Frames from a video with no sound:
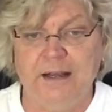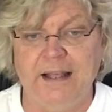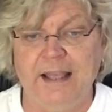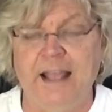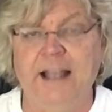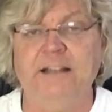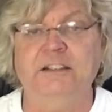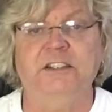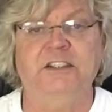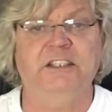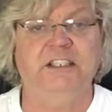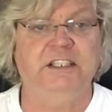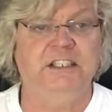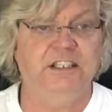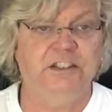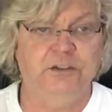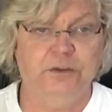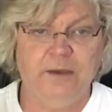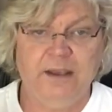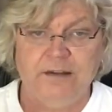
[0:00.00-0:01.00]
Etsy,
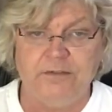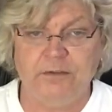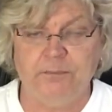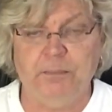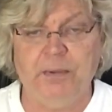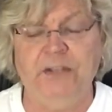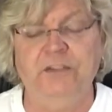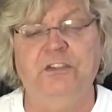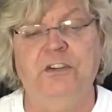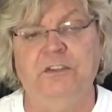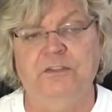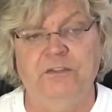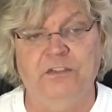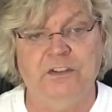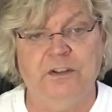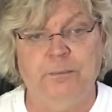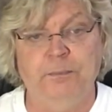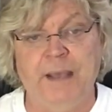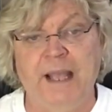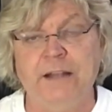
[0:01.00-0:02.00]
and you have a bunch of
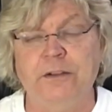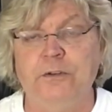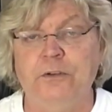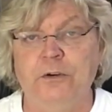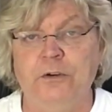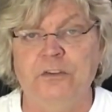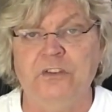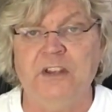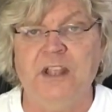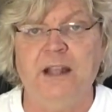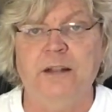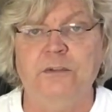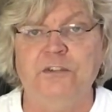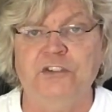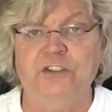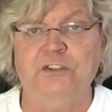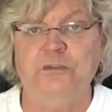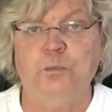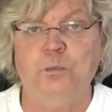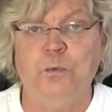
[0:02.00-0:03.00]
competitors that
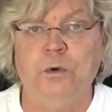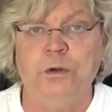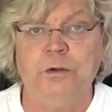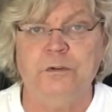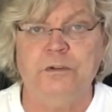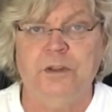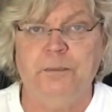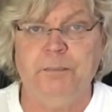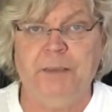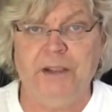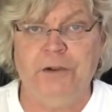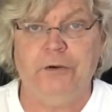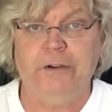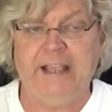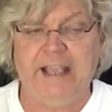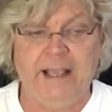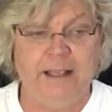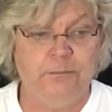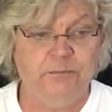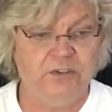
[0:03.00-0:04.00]
just weren't the bigger
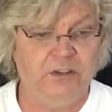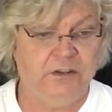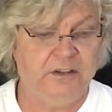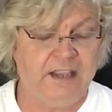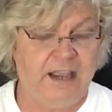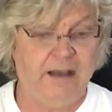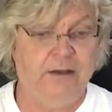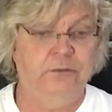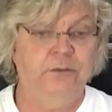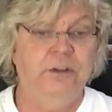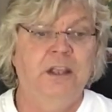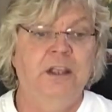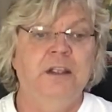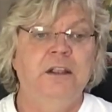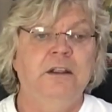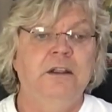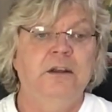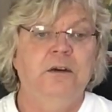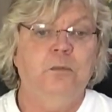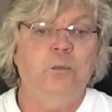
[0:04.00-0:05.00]
games in town
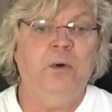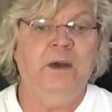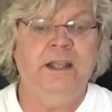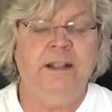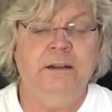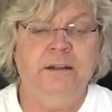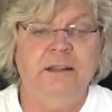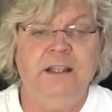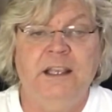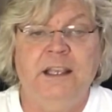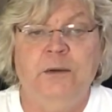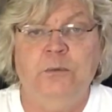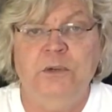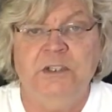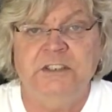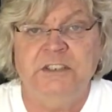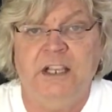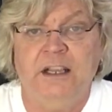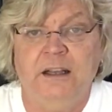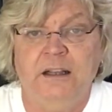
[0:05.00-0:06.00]
when it
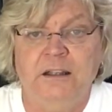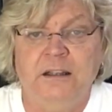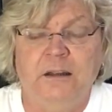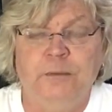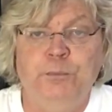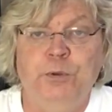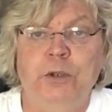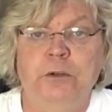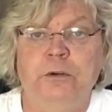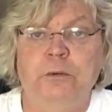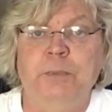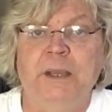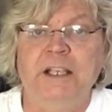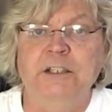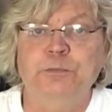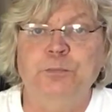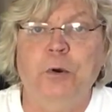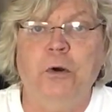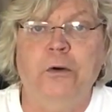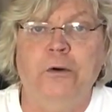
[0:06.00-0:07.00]
was a
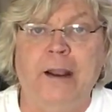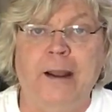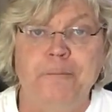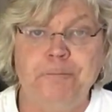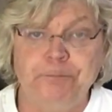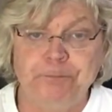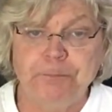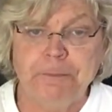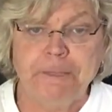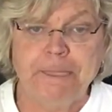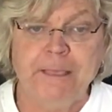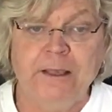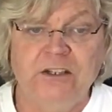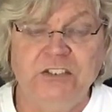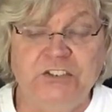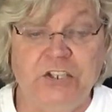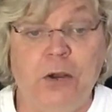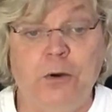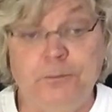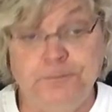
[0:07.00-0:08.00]
computer-based program.
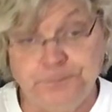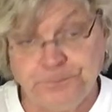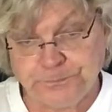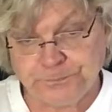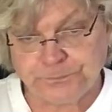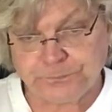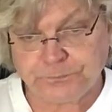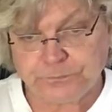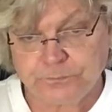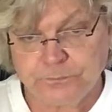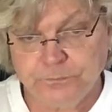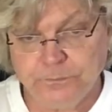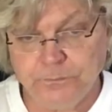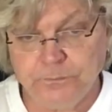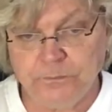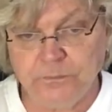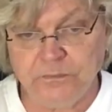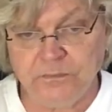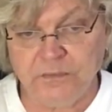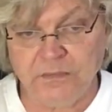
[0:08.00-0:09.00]
So,
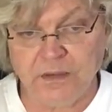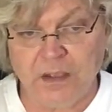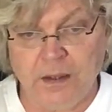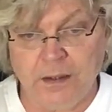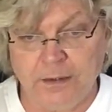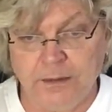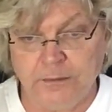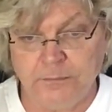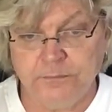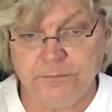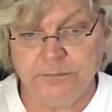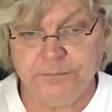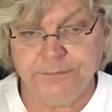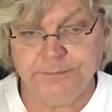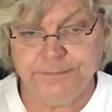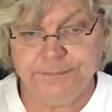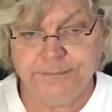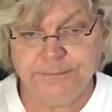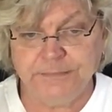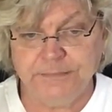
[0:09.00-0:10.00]

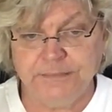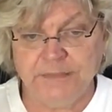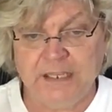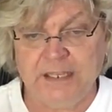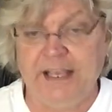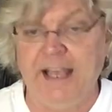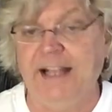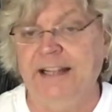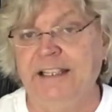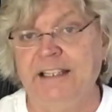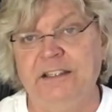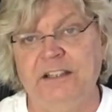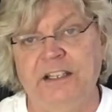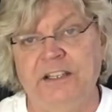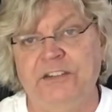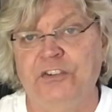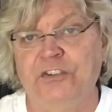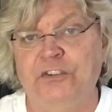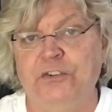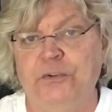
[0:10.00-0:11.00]
again, it
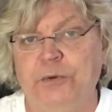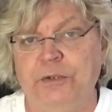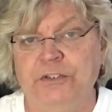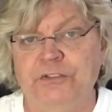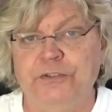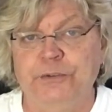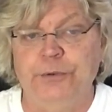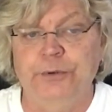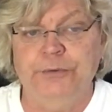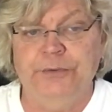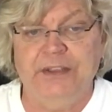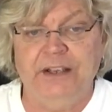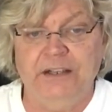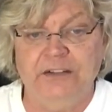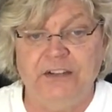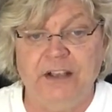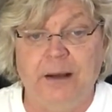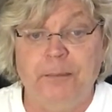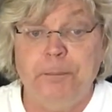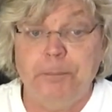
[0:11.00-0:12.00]
sort of screwed
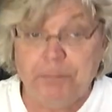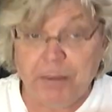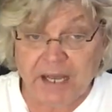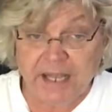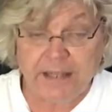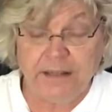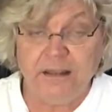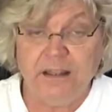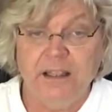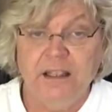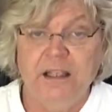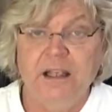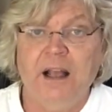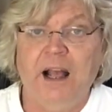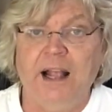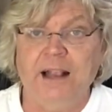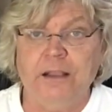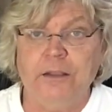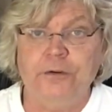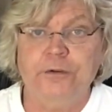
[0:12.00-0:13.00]
things up. But
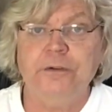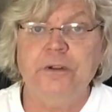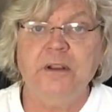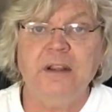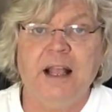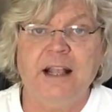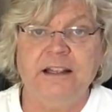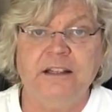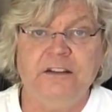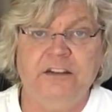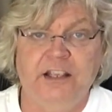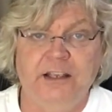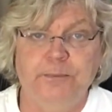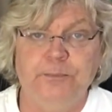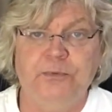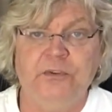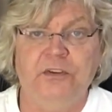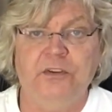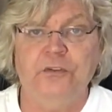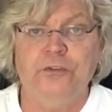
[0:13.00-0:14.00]
I learned a lot of
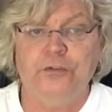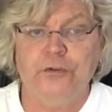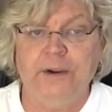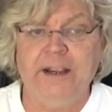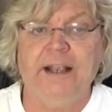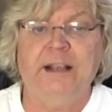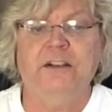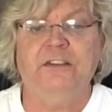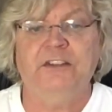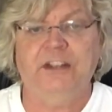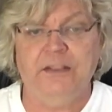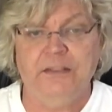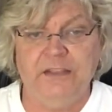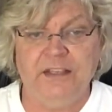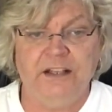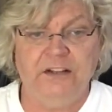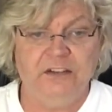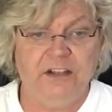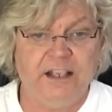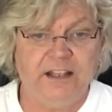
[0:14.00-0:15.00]
tips and tricks and
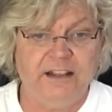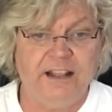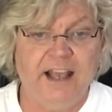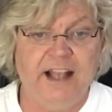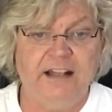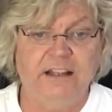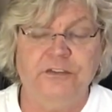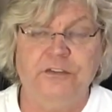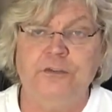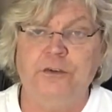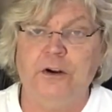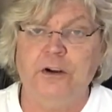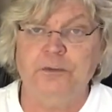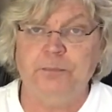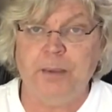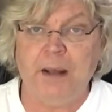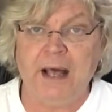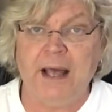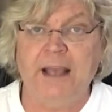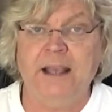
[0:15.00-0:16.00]
things like that as far as
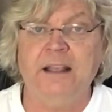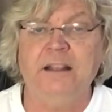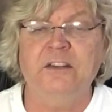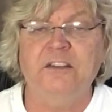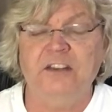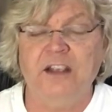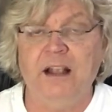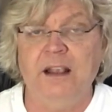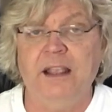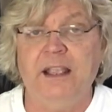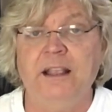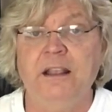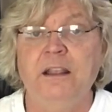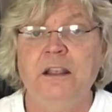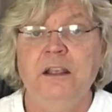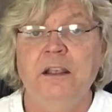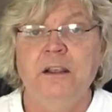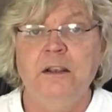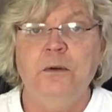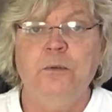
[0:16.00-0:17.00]
buying and selling,
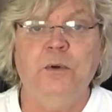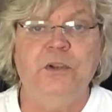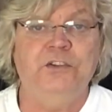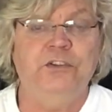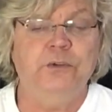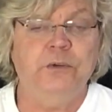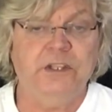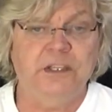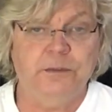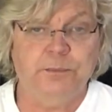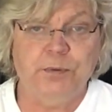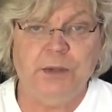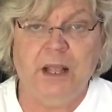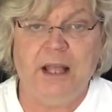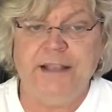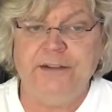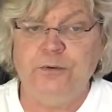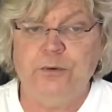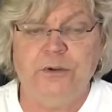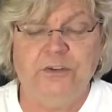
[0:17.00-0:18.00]
what you can
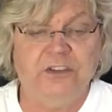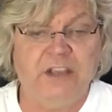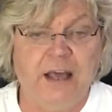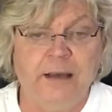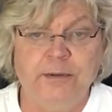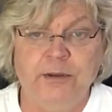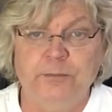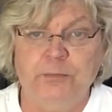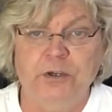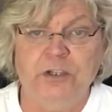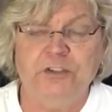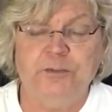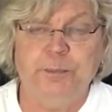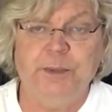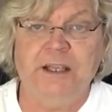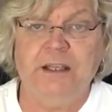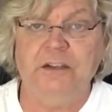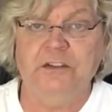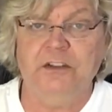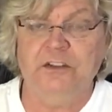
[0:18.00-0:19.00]
apply towards comic books,
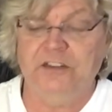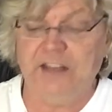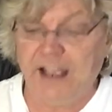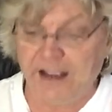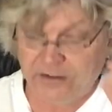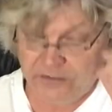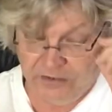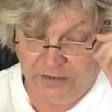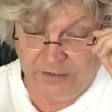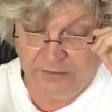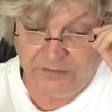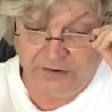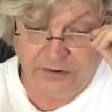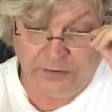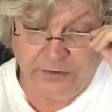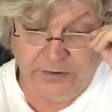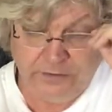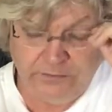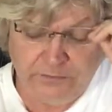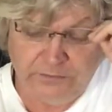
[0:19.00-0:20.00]
because it's actually
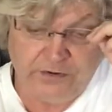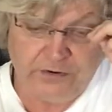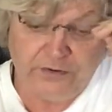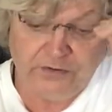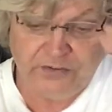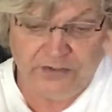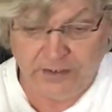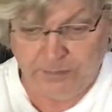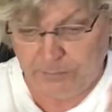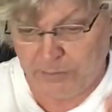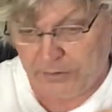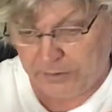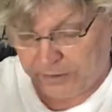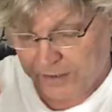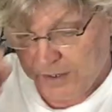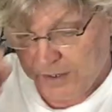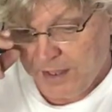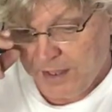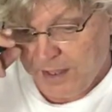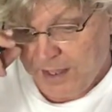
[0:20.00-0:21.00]
very, very similar.
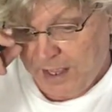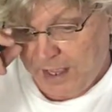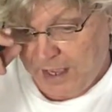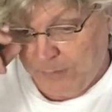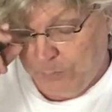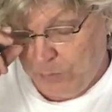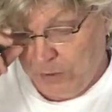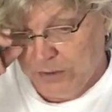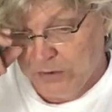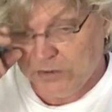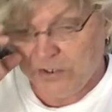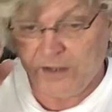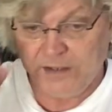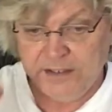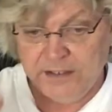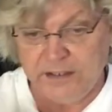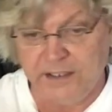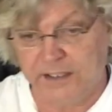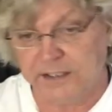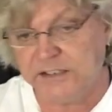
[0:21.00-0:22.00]
I will tell
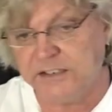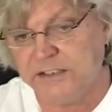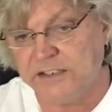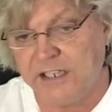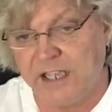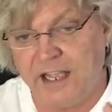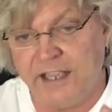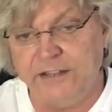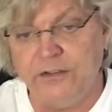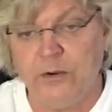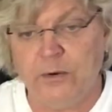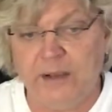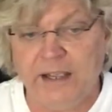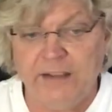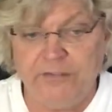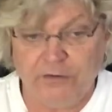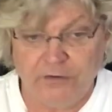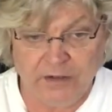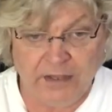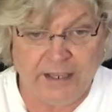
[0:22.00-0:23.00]
you this. I know,
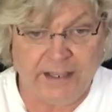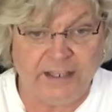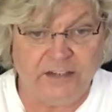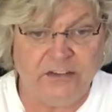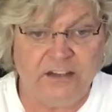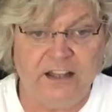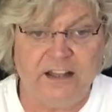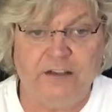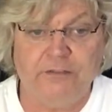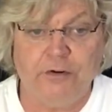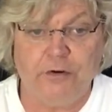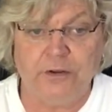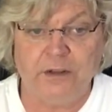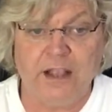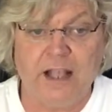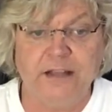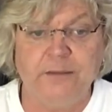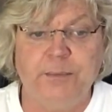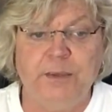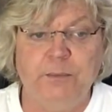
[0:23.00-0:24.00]
like I said, I've heard a
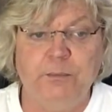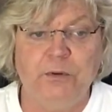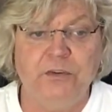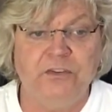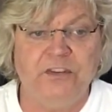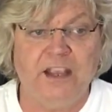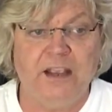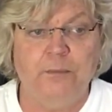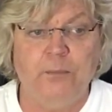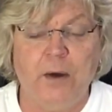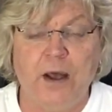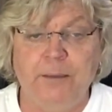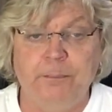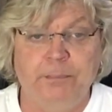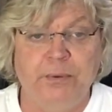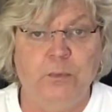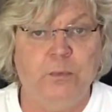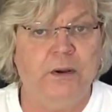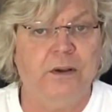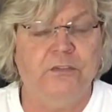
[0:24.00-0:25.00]
lot of people say, what,
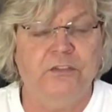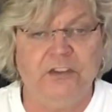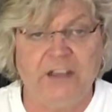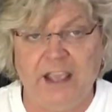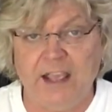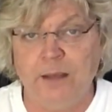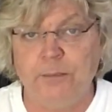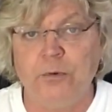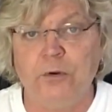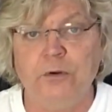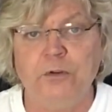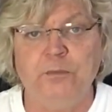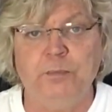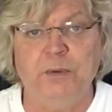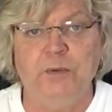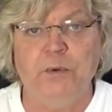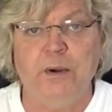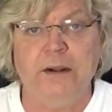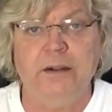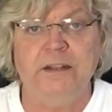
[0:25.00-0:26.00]
beware of scammers,
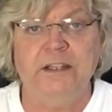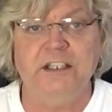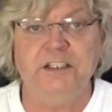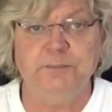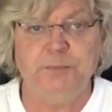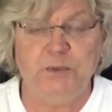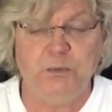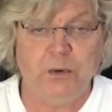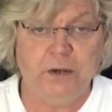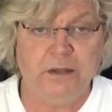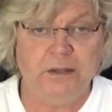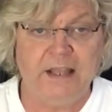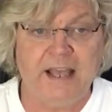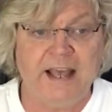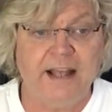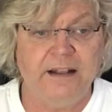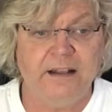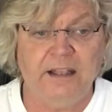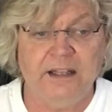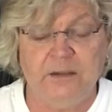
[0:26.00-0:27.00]
beware this, beware
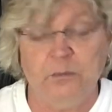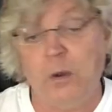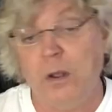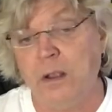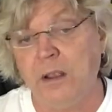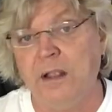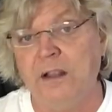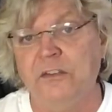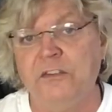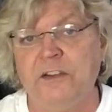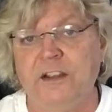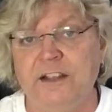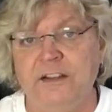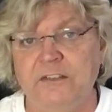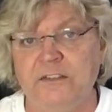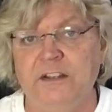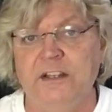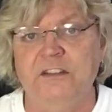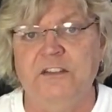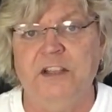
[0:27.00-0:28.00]
that. And all I'll say
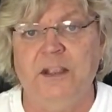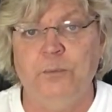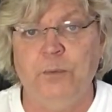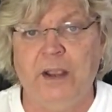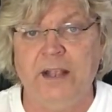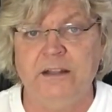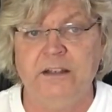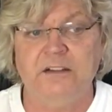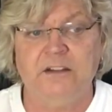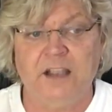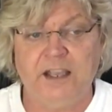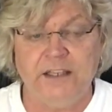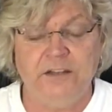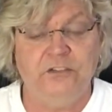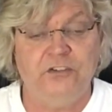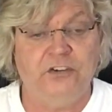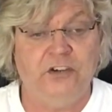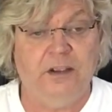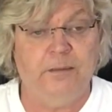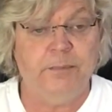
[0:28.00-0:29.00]
is this. I ran a tight
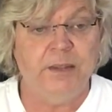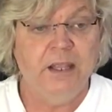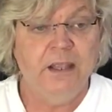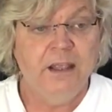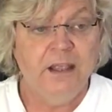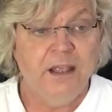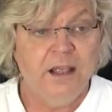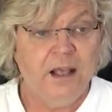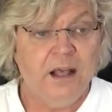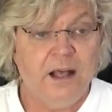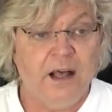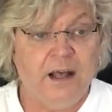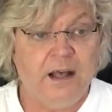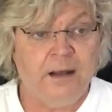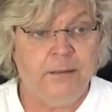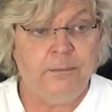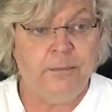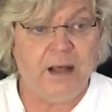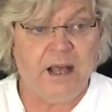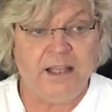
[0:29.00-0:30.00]
ship.
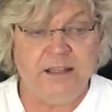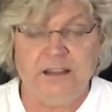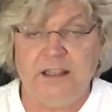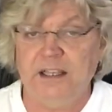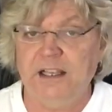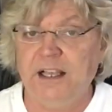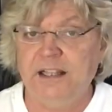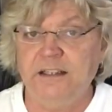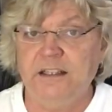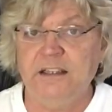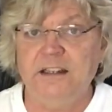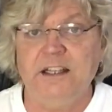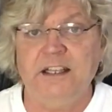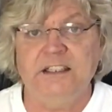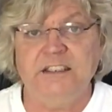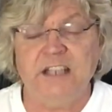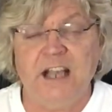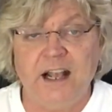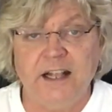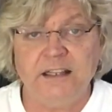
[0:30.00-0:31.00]
I think I did
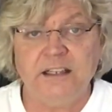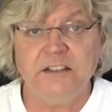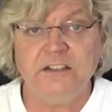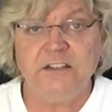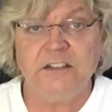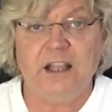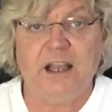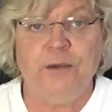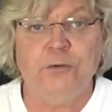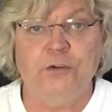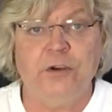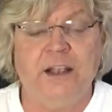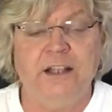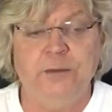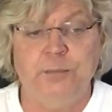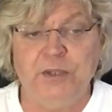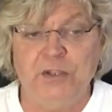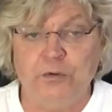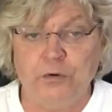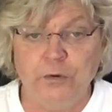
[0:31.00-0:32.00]
things honest. I tried
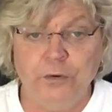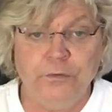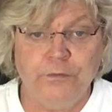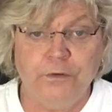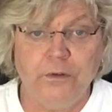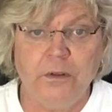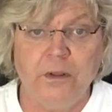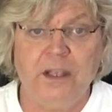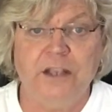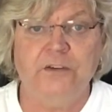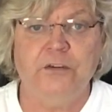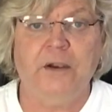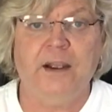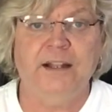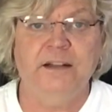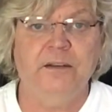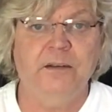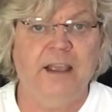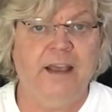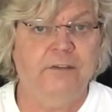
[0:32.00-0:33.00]
to be truthful. I
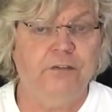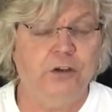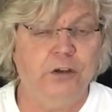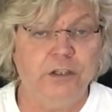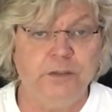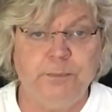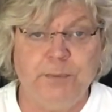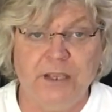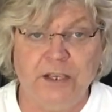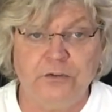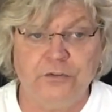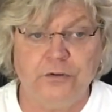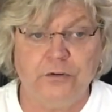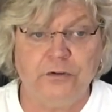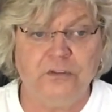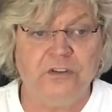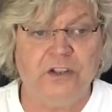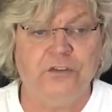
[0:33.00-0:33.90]
tried to have good pictures.